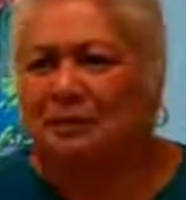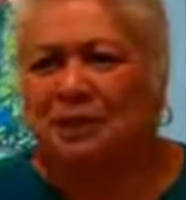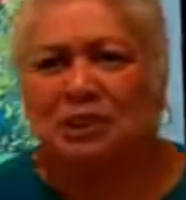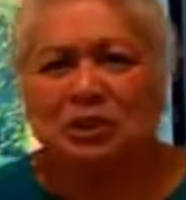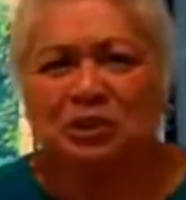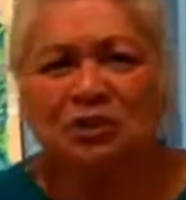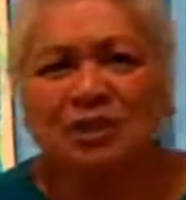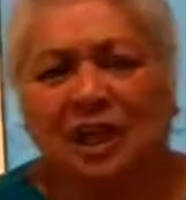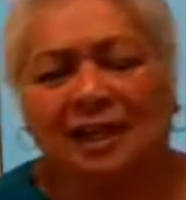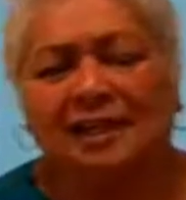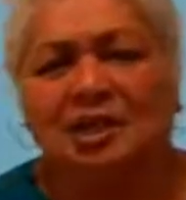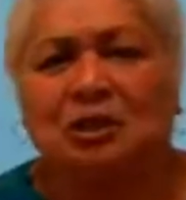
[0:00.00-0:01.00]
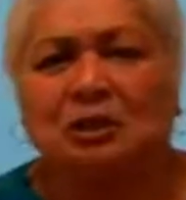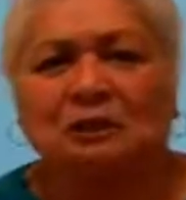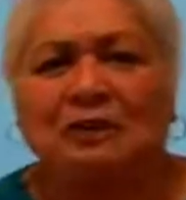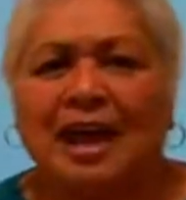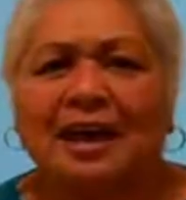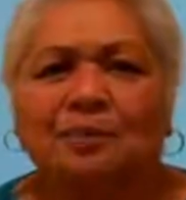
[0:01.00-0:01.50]
I'm a little too young to
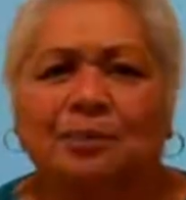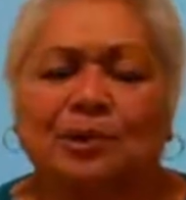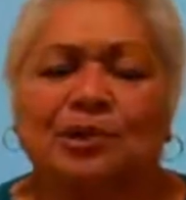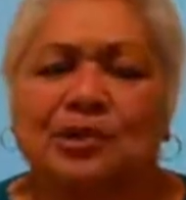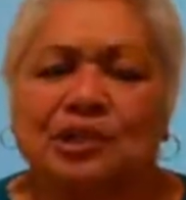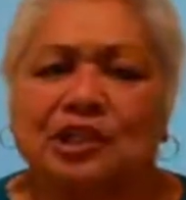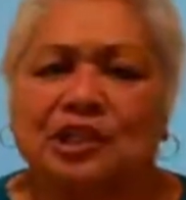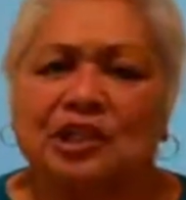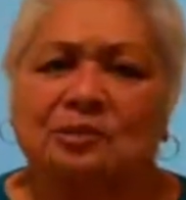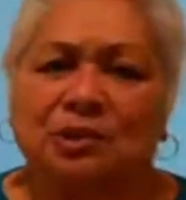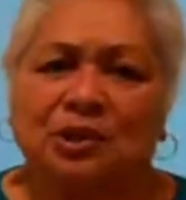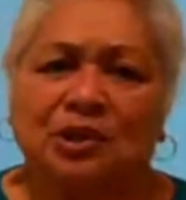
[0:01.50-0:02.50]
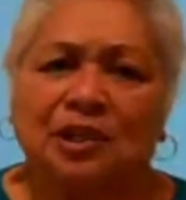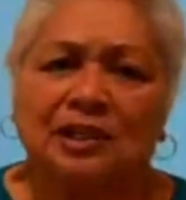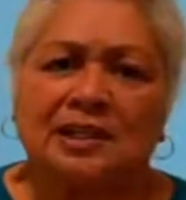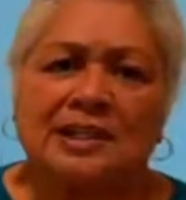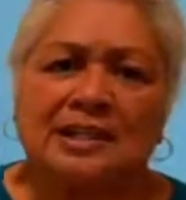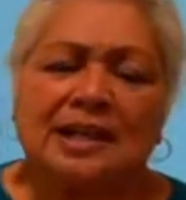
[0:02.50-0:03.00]
have had a personal
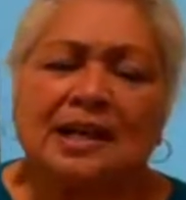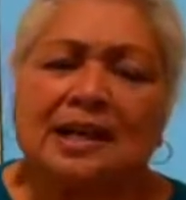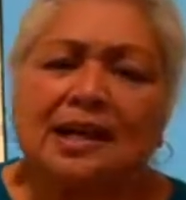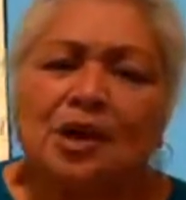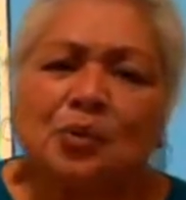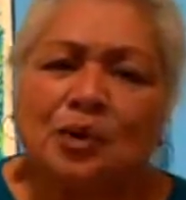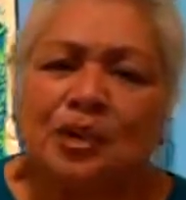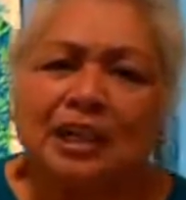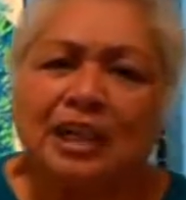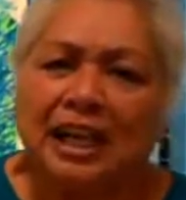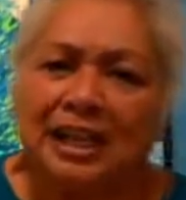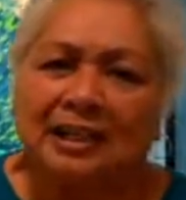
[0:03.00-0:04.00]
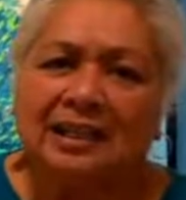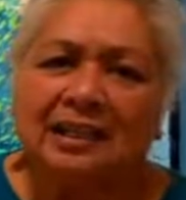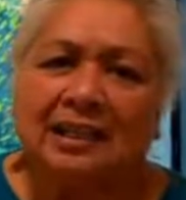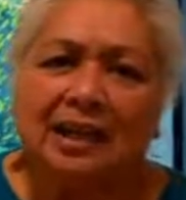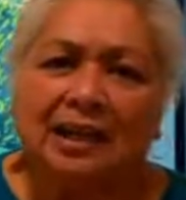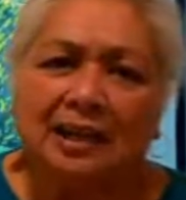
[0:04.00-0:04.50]
experience with the
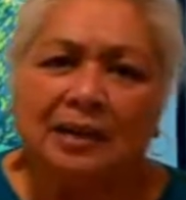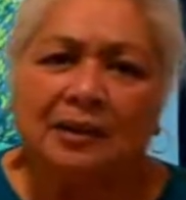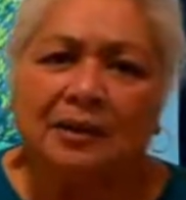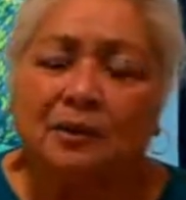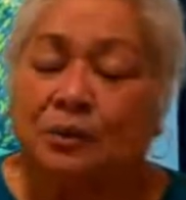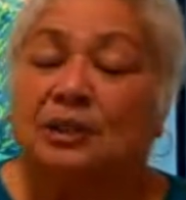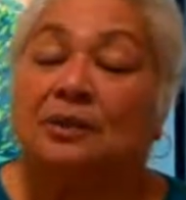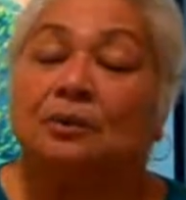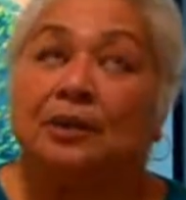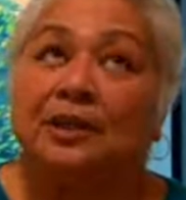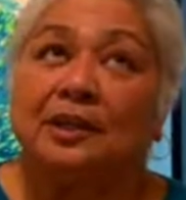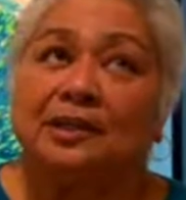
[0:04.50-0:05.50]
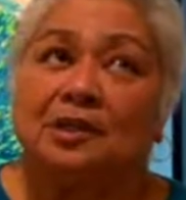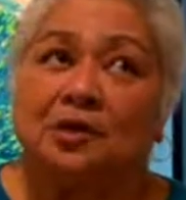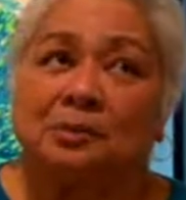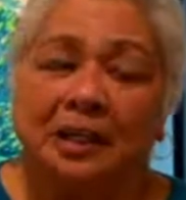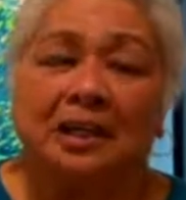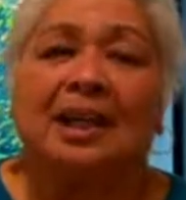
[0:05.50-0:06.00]
Candy, uh, with, with,
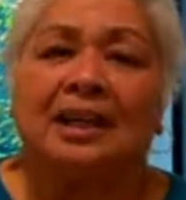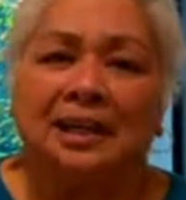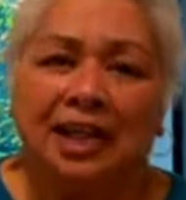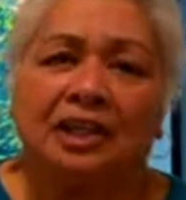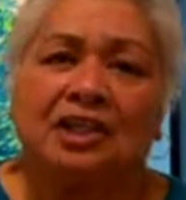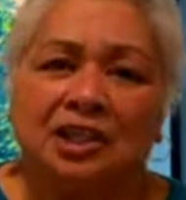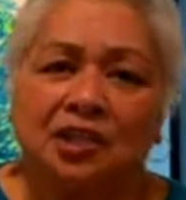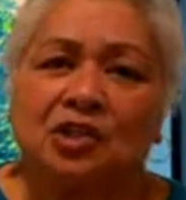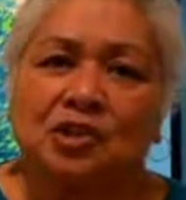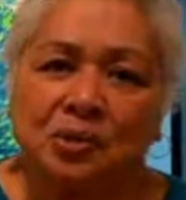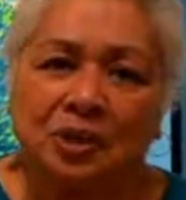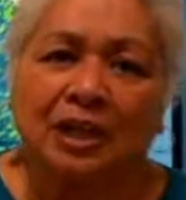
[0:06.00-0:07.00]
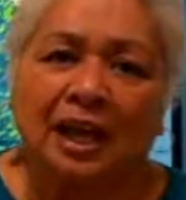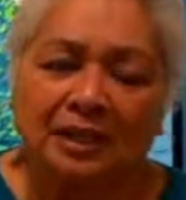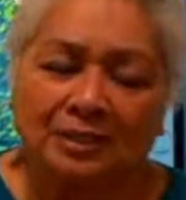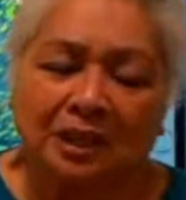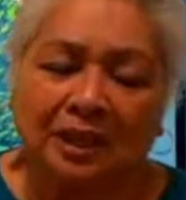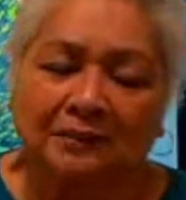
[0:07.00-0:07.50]
excuse me, Candy Store
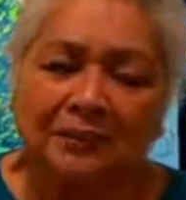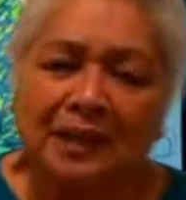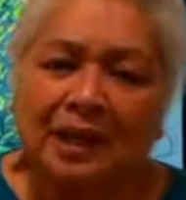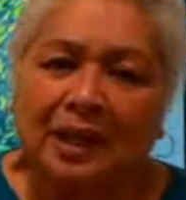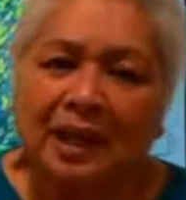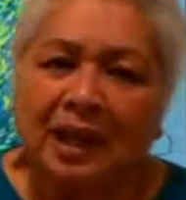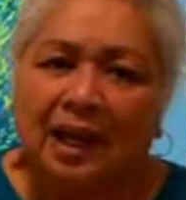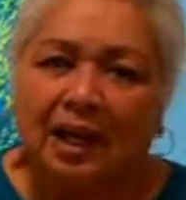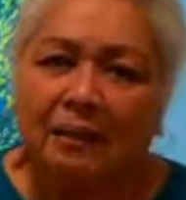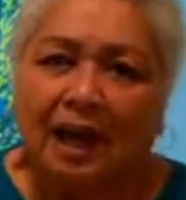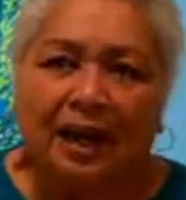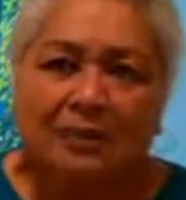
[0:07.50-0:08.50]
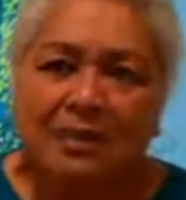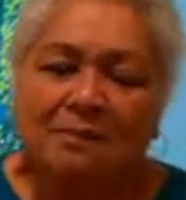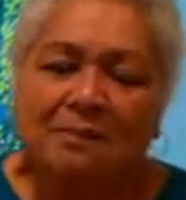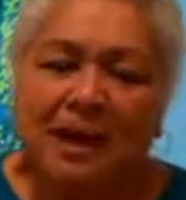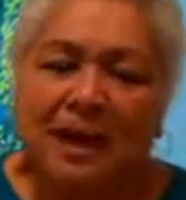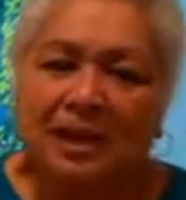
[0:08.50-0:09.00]
Gallery. Uh, I would
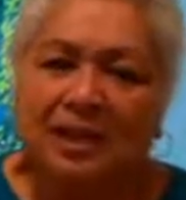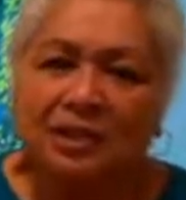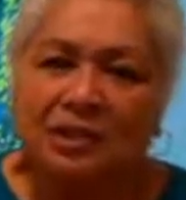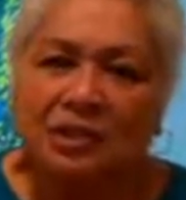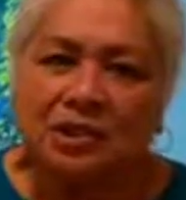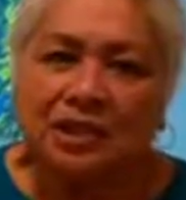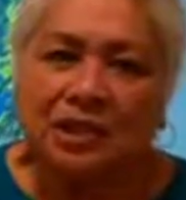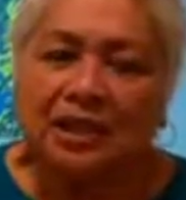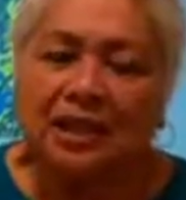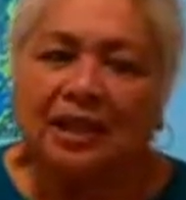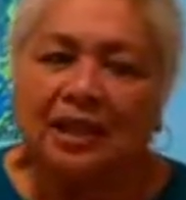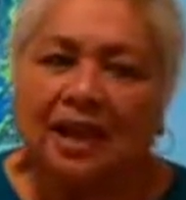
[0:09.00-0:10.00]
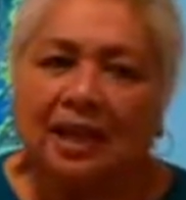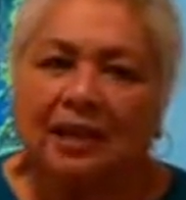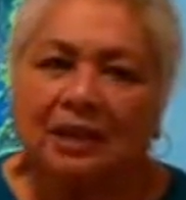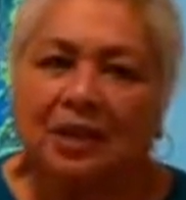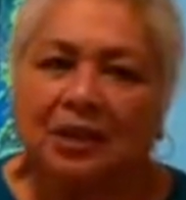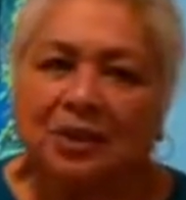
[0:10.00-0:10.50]
imagine
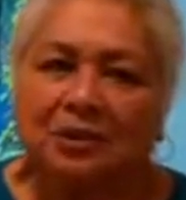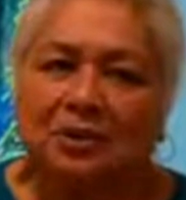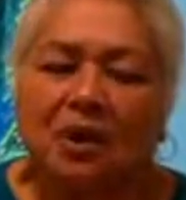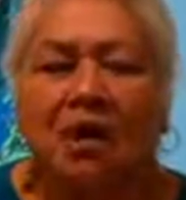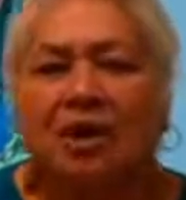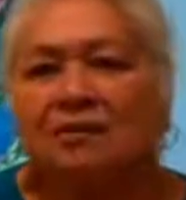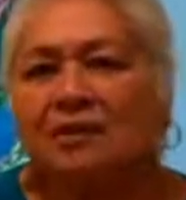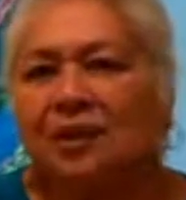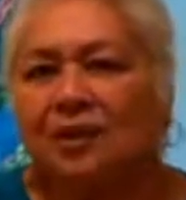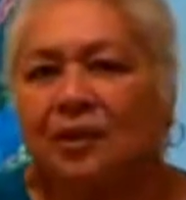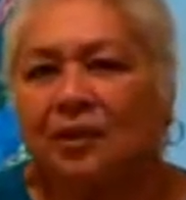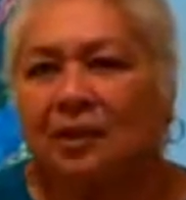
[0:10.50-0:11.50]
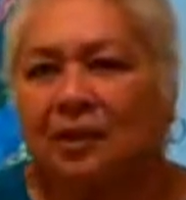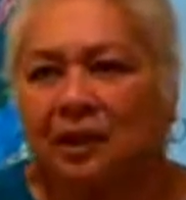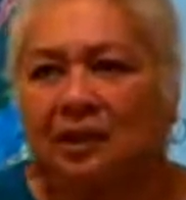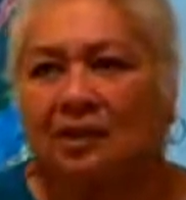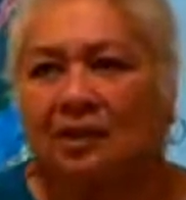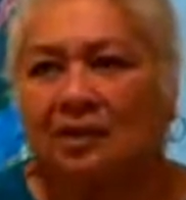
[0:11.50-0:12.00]
that through all of her 30
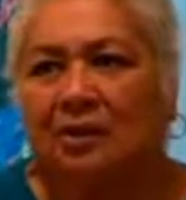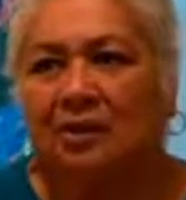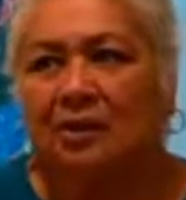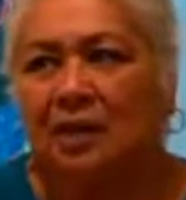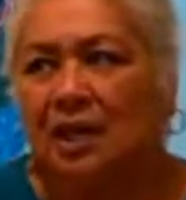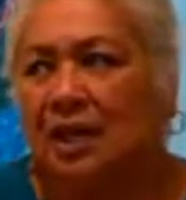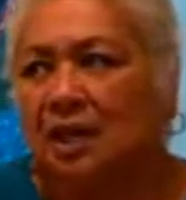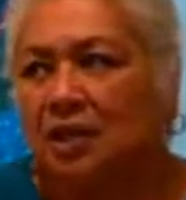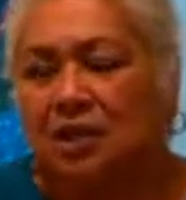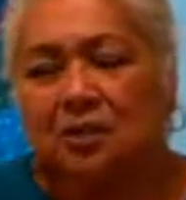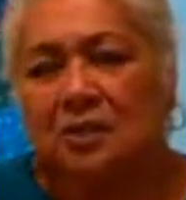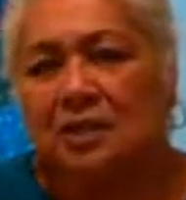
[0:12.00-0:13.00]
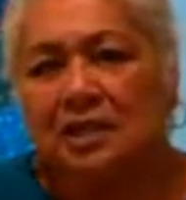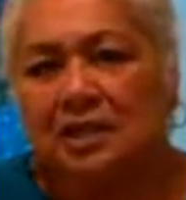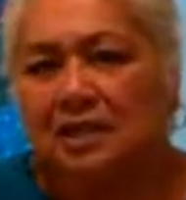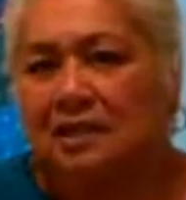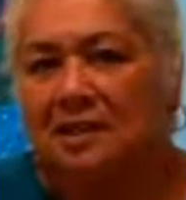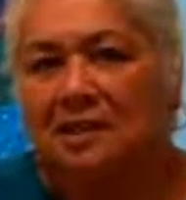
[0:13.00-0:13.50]
years, she was
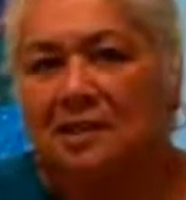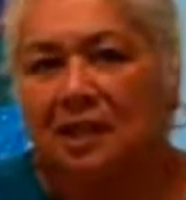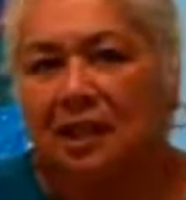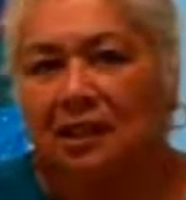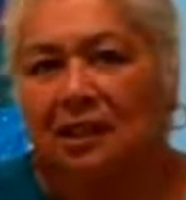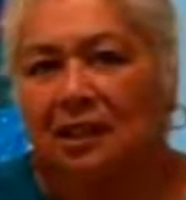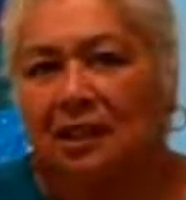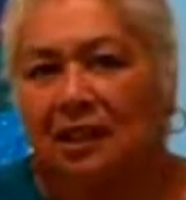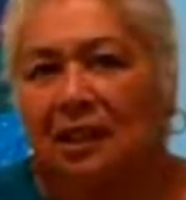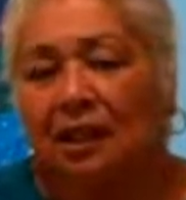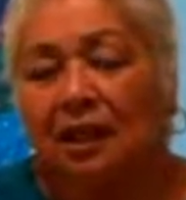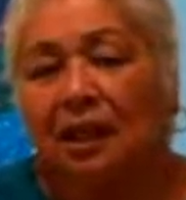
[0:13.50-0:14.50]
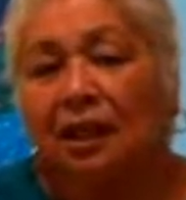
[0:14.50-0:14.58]
consistent in